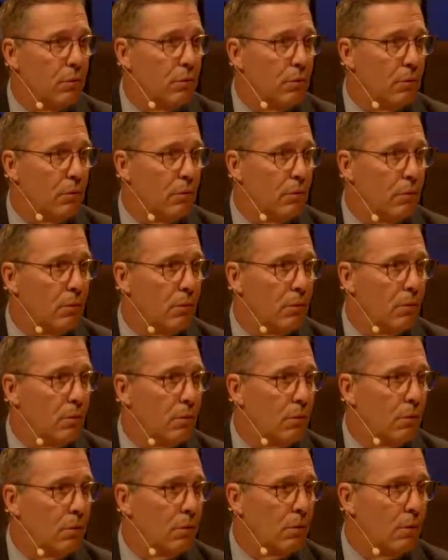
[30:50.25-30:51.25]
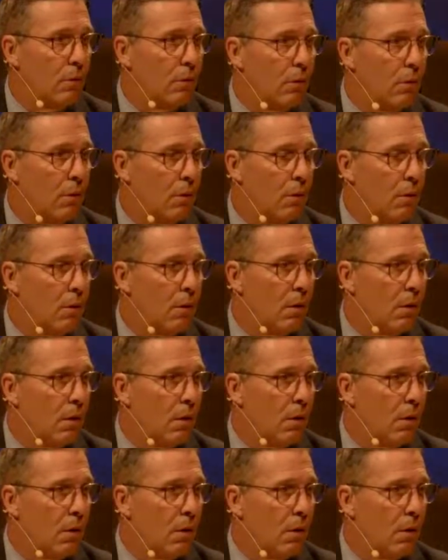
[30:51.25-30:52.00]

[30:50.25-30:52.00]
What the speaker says: (silence)